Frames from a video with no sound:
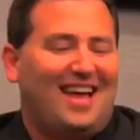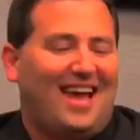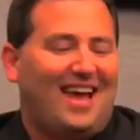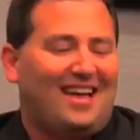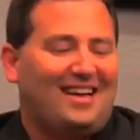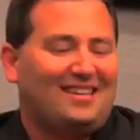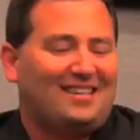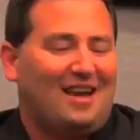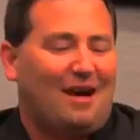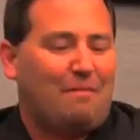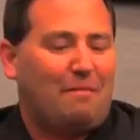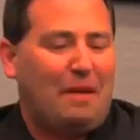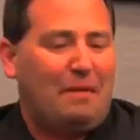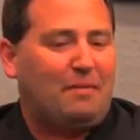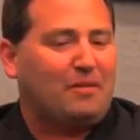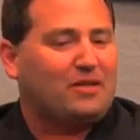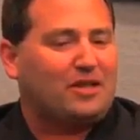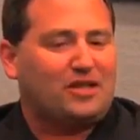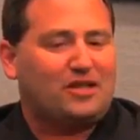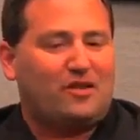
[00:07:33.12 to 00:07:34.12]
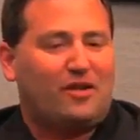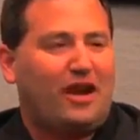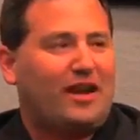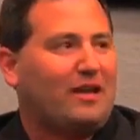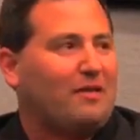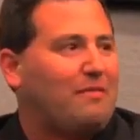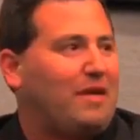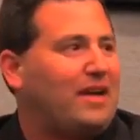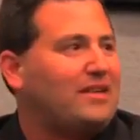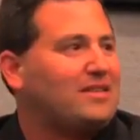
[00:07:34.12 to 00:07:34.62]
And people are just
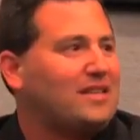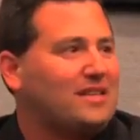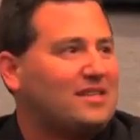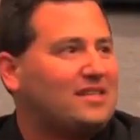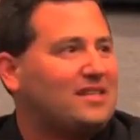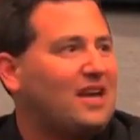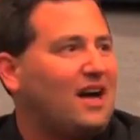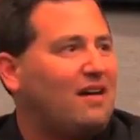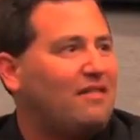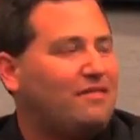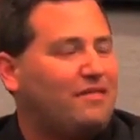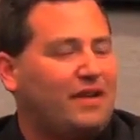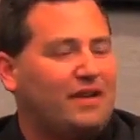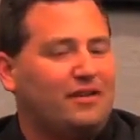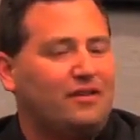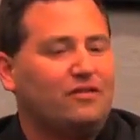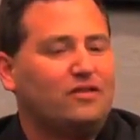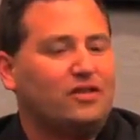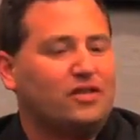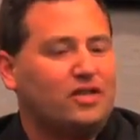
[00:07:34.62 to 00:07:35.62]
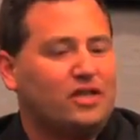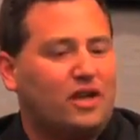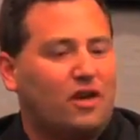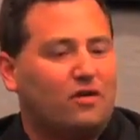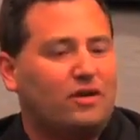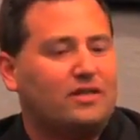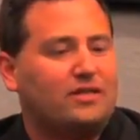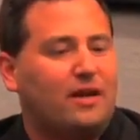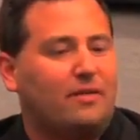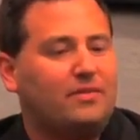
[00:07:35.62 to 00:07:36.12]
creating amazing stuff. And users can
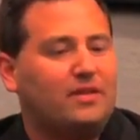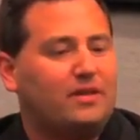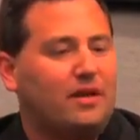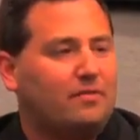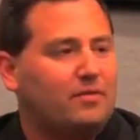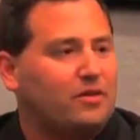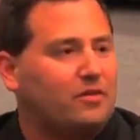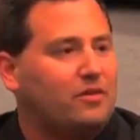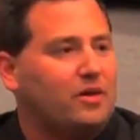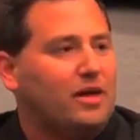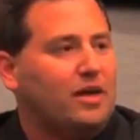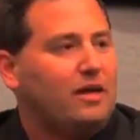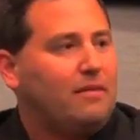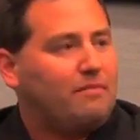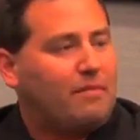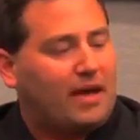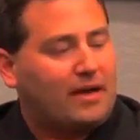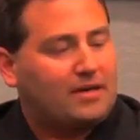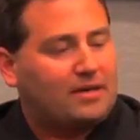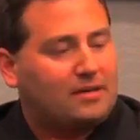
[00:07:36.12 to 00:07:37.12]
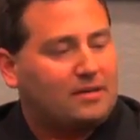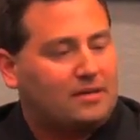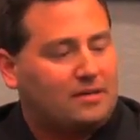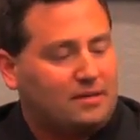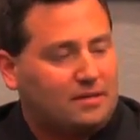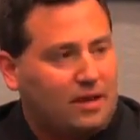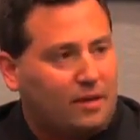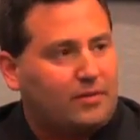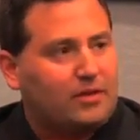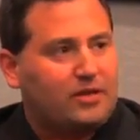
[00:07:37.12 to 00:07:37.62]
go to
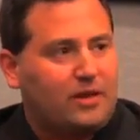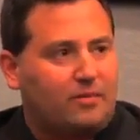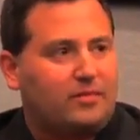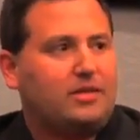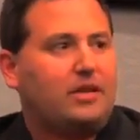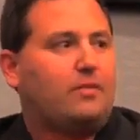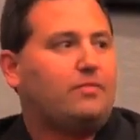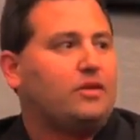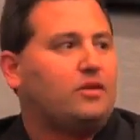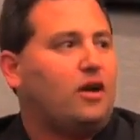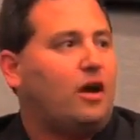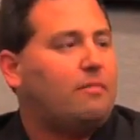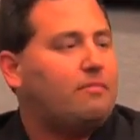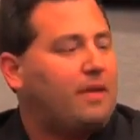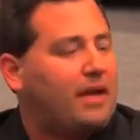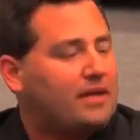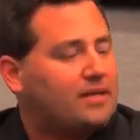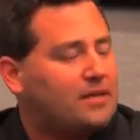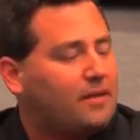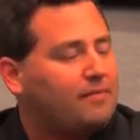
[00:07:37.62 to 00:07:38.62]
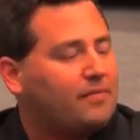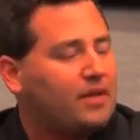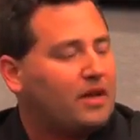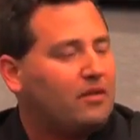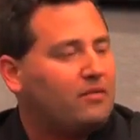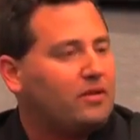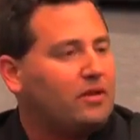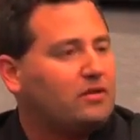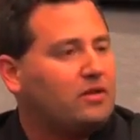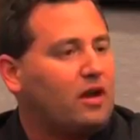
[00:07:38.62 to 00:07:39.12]

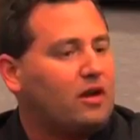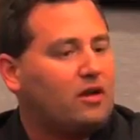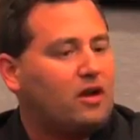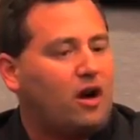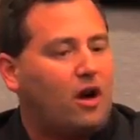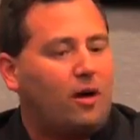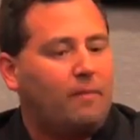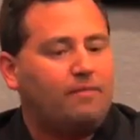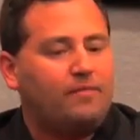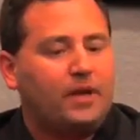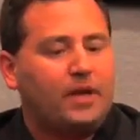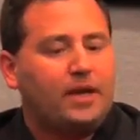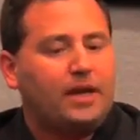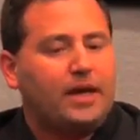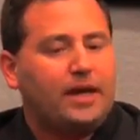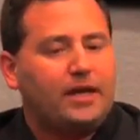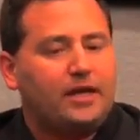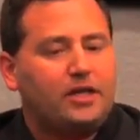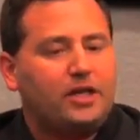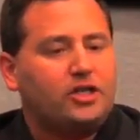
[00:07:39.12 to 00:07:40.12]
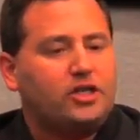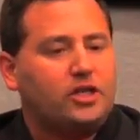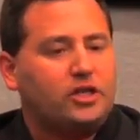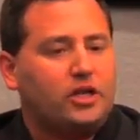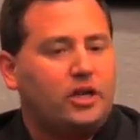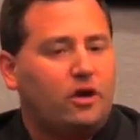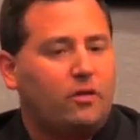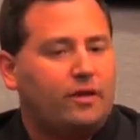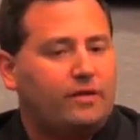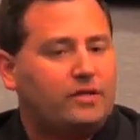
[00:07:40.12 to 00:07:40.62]
www.makesomething.unreal.com. In
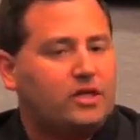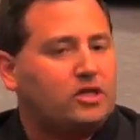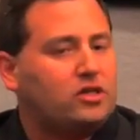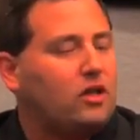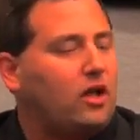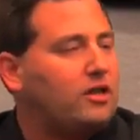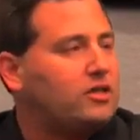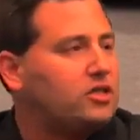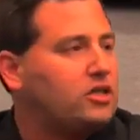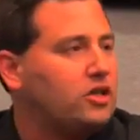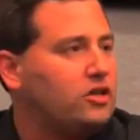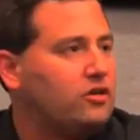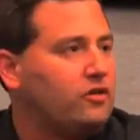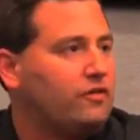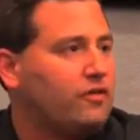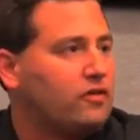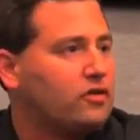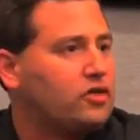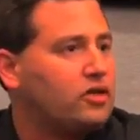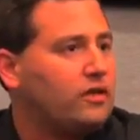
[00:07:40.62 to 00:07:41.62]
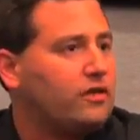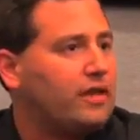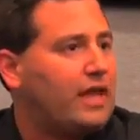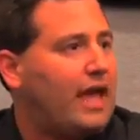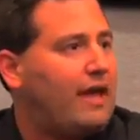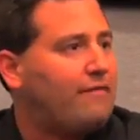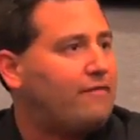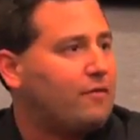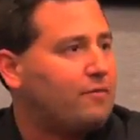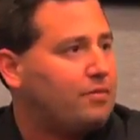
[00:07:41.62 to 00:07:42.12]
addition, we just launched a new version of the
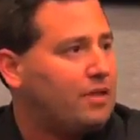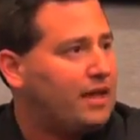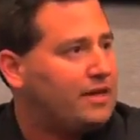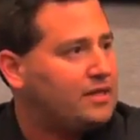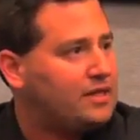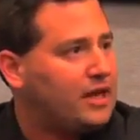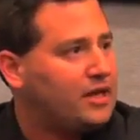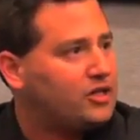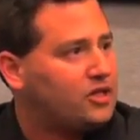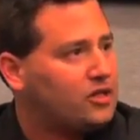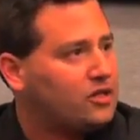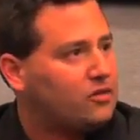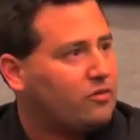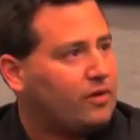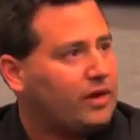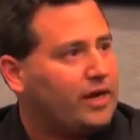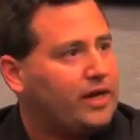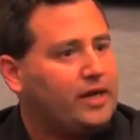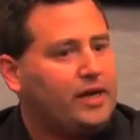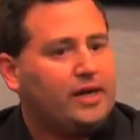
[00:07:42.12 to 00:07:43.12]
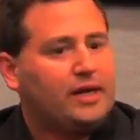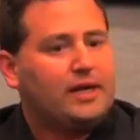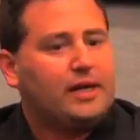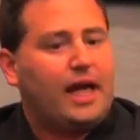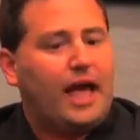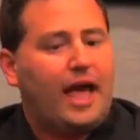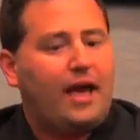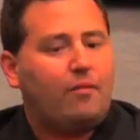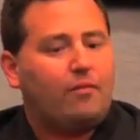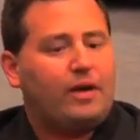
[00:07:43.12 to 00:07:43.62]
game for PlayStation 3,
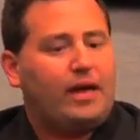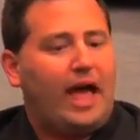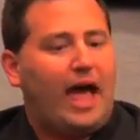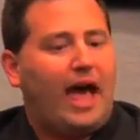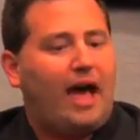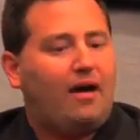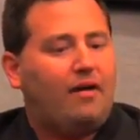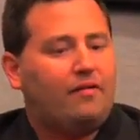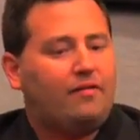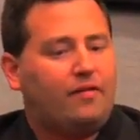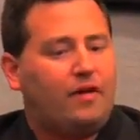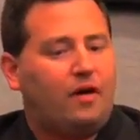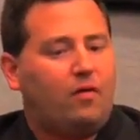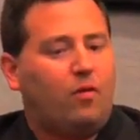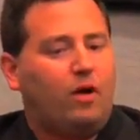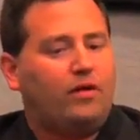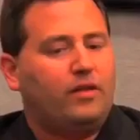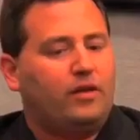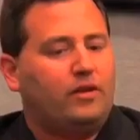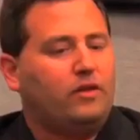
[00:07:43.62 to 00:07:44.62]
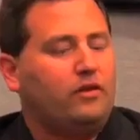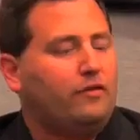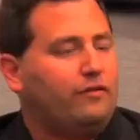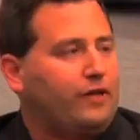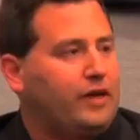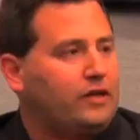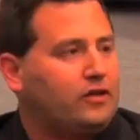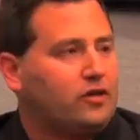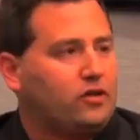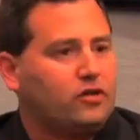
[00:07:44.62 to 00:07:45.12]
and we have one of the new
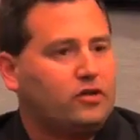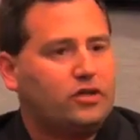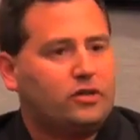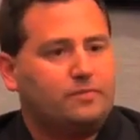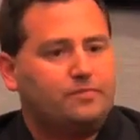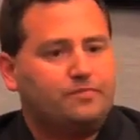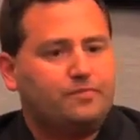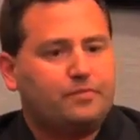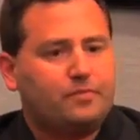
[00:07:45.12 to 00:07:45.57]
features,